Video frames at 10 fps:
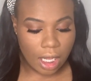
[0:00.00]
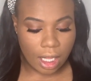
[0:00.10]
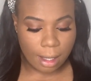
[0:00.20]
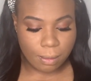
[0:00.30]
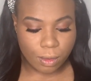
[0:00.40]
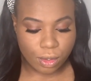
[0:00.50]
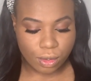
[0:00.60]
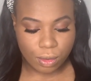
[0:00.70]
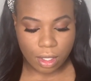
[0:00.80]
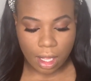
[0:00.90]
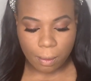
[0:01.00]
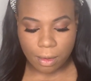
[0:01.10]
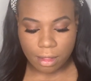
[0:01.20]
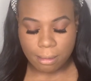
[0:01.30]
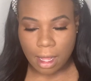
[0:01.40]
and I'm going to do that
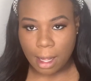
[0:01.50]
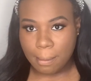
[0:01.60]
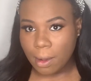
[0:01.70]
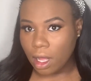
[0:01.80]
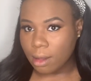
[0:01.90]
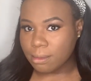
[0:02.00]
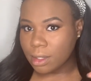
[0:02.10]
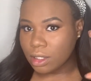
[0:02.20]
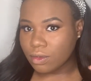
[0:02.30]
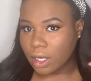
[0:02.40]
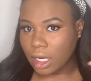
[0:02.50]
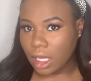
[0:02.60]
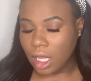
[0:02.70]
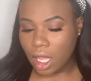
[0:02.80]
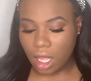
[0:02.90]
with my Palm Beach
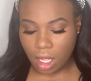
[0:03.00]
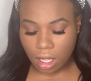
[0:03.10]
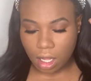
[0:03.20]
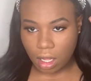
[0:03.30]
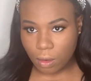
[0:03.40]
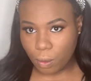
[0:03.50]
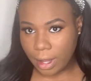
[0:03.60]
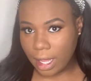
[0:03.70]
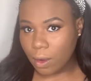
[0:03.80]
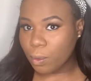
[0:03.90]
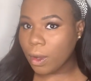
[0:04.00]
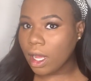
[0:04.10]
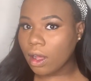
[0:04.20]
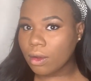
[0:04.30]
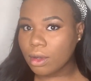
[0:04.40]
Ready Wet n
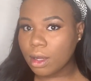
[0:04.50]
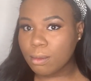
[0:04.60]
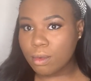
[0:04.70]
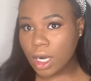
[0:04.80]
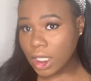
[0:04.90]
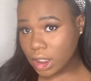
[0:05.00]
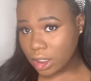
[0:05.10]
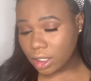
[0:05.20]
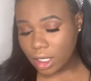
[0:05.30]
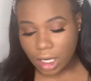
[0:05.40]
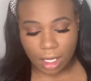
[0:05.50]
Wild bronzer.